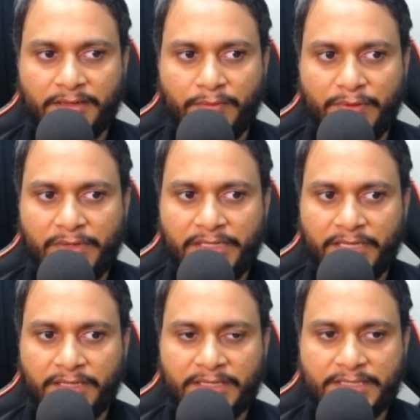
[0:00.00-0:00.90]
we will
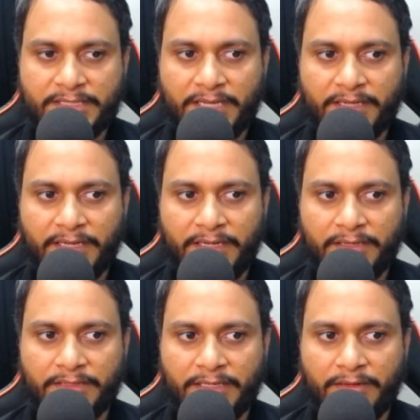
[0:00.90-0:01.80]
take an stack and
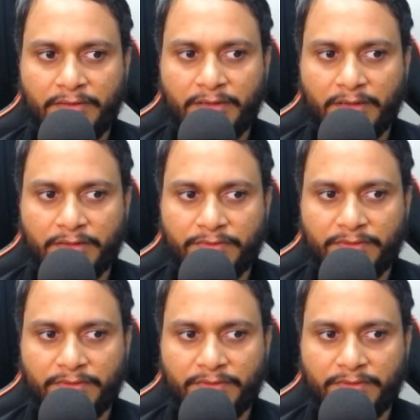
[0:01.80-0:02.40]
then uh,